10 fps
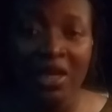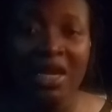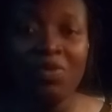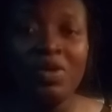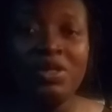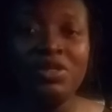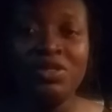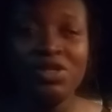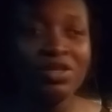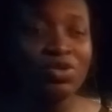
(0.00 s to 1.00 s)
Then we
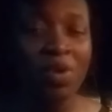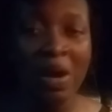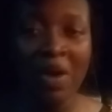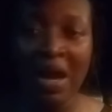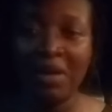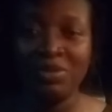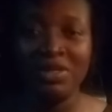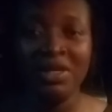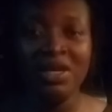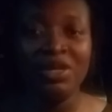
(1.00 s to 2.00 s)
just go
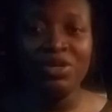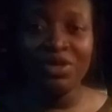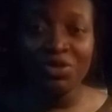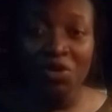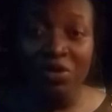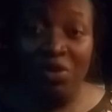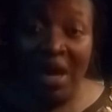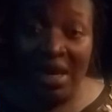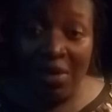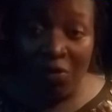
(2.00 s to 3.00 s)
around, you just talk to
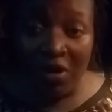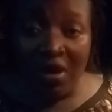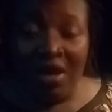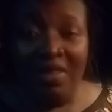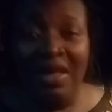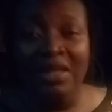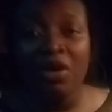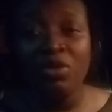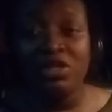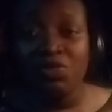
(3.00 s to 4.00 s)
anyone that the
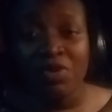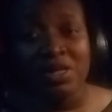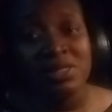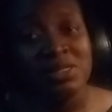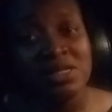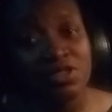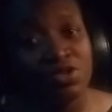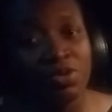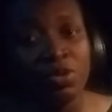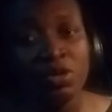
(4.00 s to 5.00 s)
Holy Spirit leads
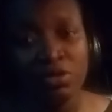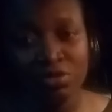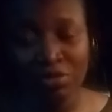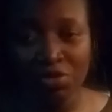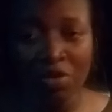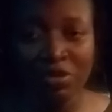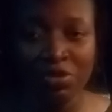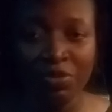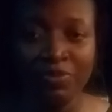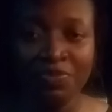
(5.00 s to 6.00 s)
you to talk
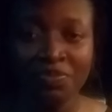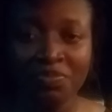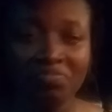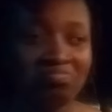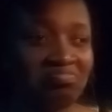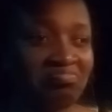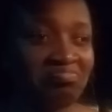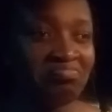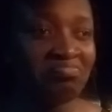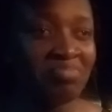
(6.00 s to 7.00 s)
to.
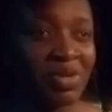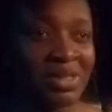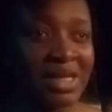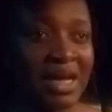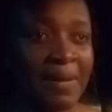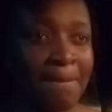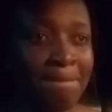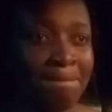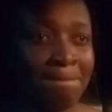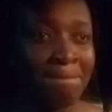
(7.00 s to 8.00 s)
But
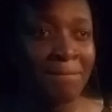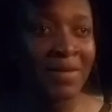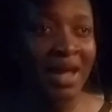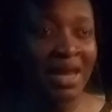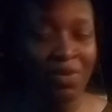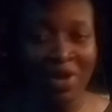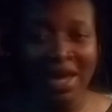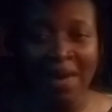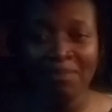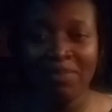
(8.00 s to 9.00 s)
um, anyway,
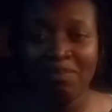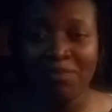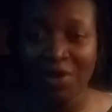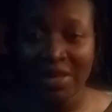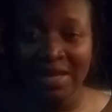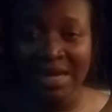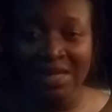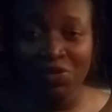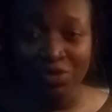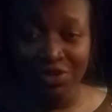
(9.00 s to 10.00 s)
I pray that
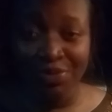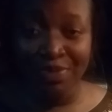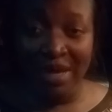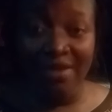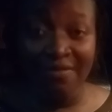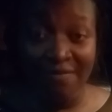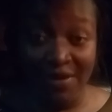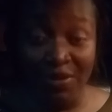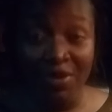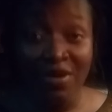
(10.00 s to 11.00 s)
that will still be in
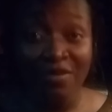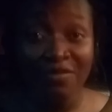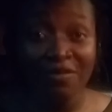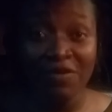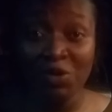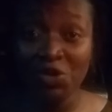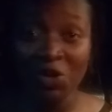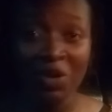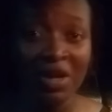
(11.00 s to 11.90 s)
view for future,